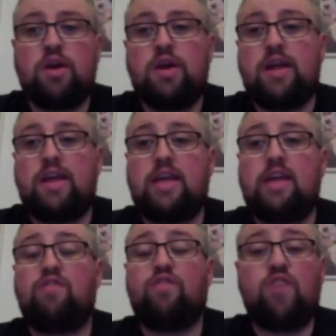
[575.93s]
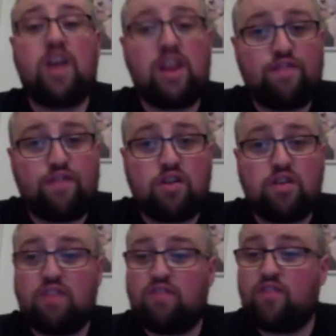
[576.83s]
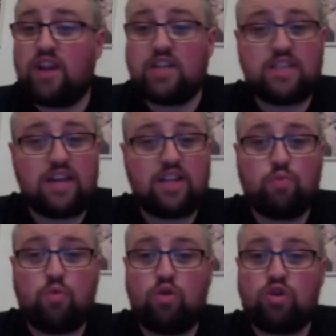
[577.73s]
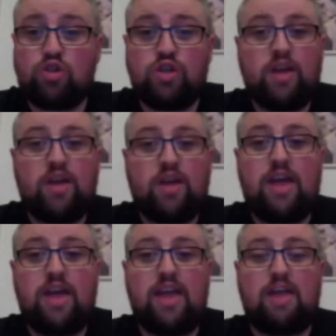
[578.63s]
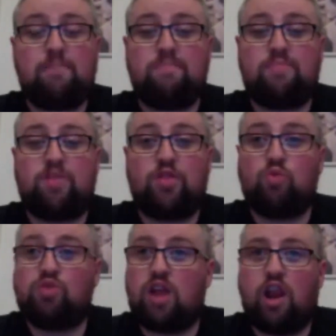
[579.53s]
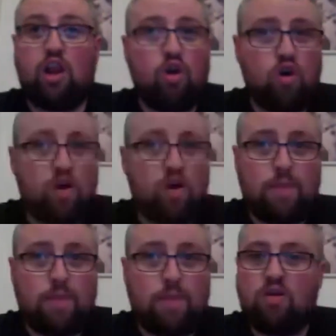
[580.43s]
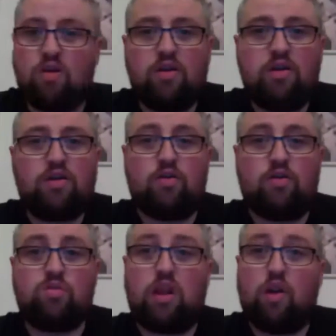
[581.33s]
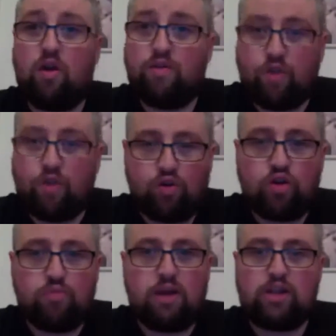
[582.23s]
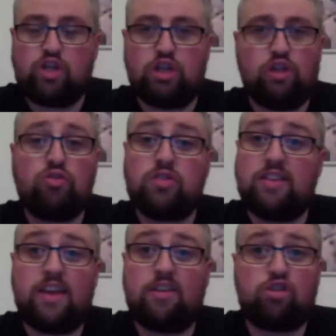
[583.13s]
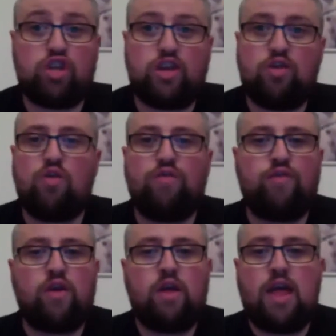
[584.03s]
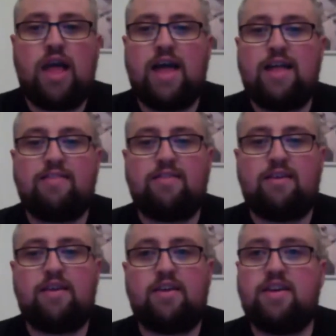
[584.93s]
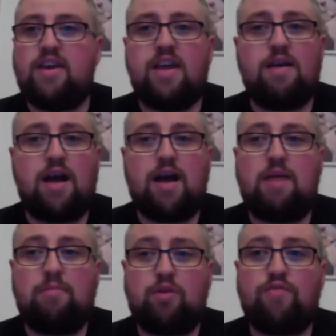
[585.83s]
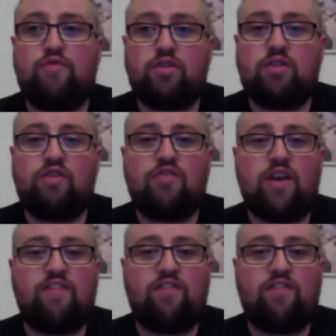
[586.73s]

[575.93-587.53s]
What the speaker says: He is very fun. He's very exciting to watch. Throws a lot of power, throws a lot of volume, and just looks to take your chin off. And yeah, I'm looking forward to this fight.